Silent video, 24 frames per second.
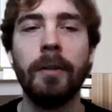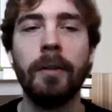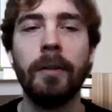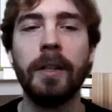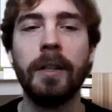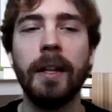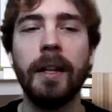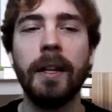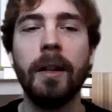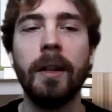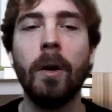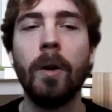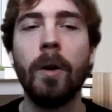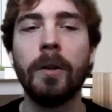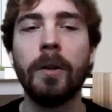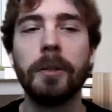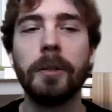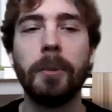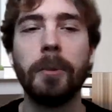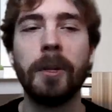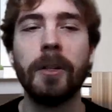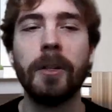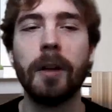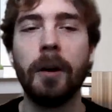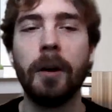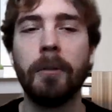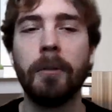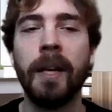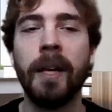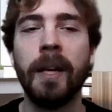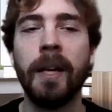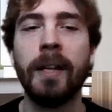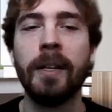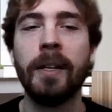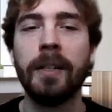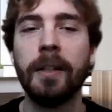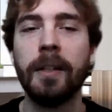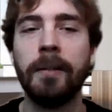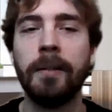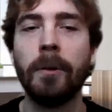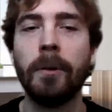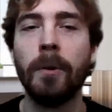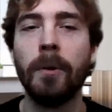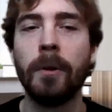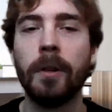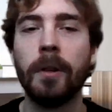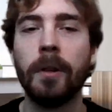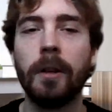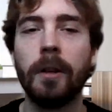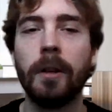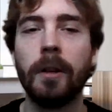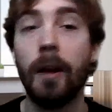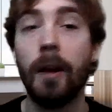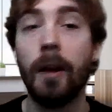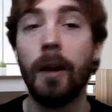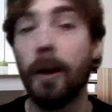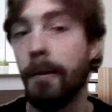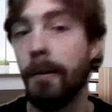recently launched, which our readers and of course